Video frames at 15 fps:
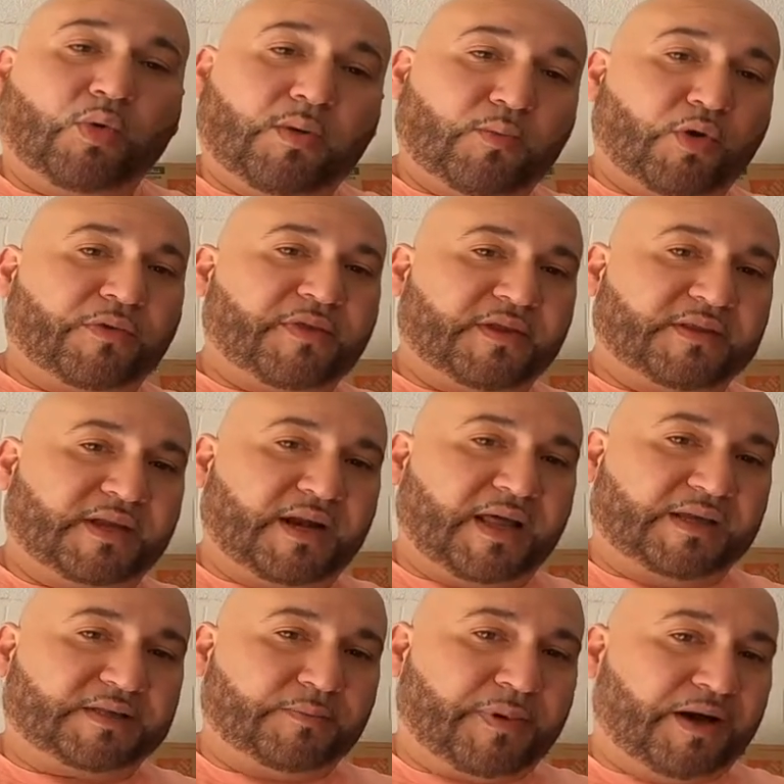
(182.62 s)
right, one more thing that I
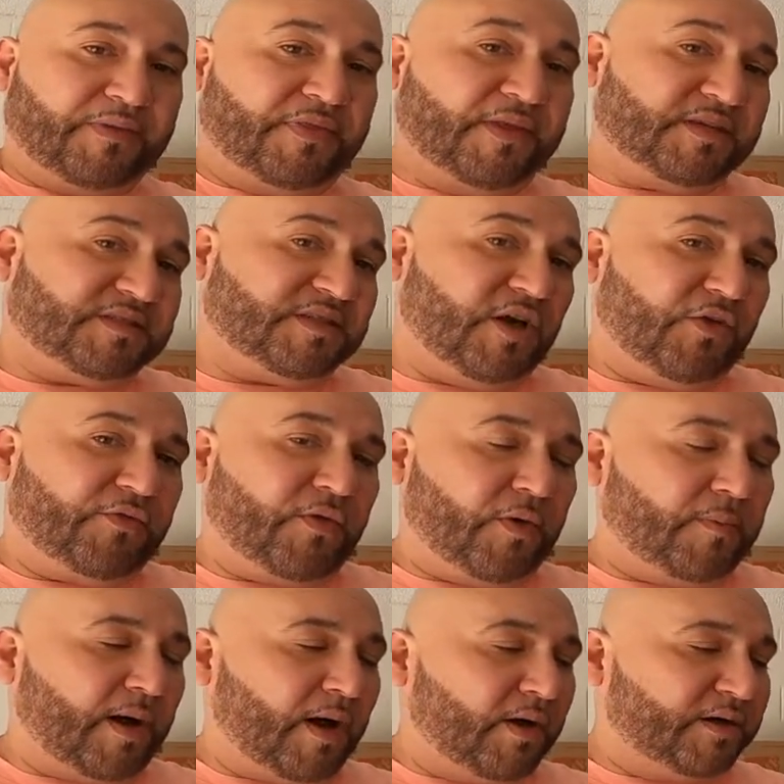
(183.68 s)
liked about this cell
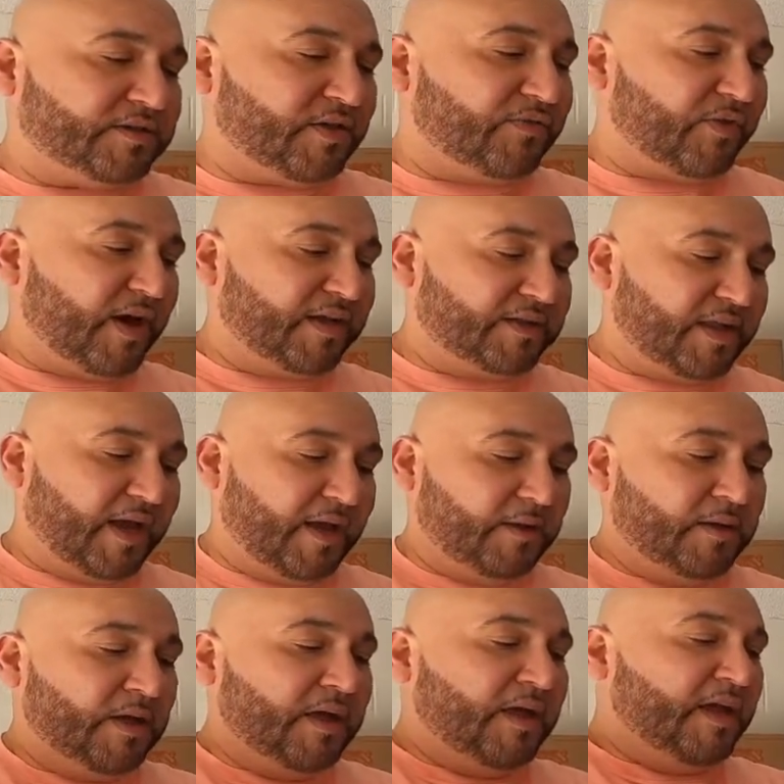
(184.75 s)
phone mount is the fact that I